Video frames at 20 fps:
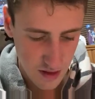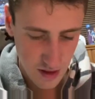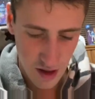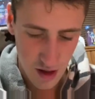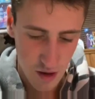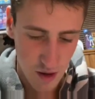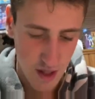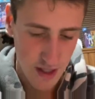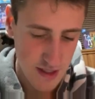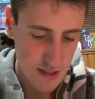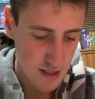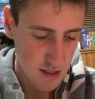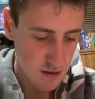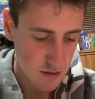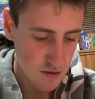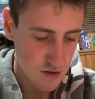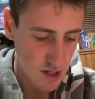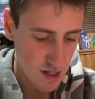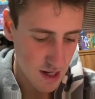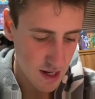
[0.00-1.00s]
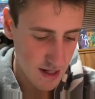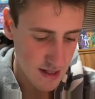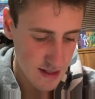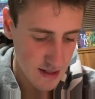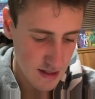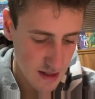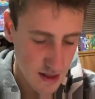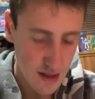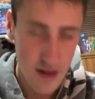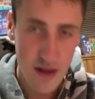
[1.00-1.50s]
Oh, I see you,
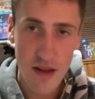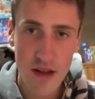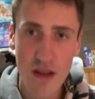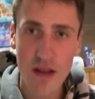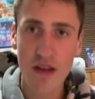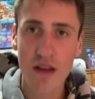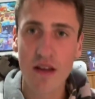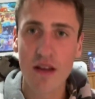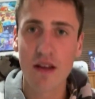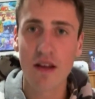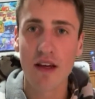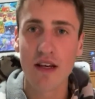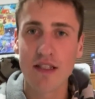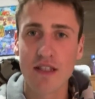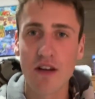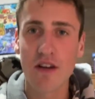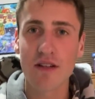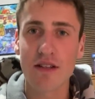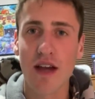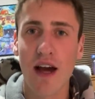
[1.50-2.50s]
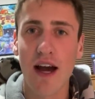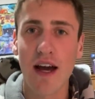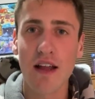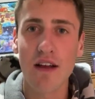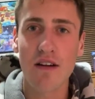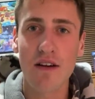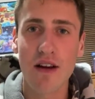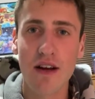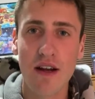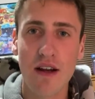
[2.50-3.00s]
JIC. Is there a
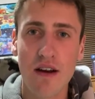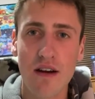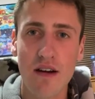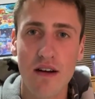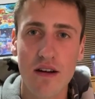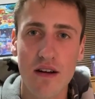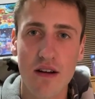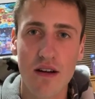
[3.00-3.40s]
Tyler in here?